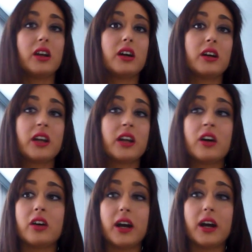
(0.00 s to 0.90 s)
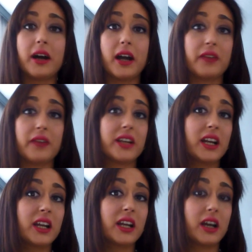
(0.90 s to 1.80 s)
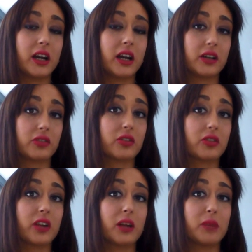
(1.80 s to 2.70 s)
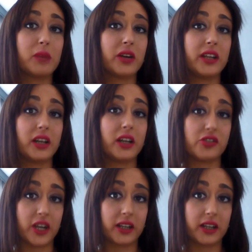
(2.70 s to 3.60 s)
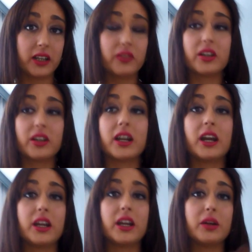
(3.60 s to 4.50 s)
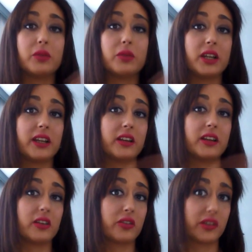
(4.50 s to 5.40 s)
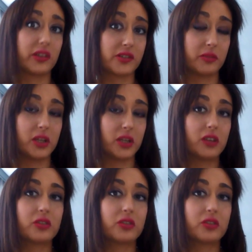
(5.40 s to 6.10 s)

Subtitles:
Now, I've done a tutorial about the adjectives and I will link it in the description below,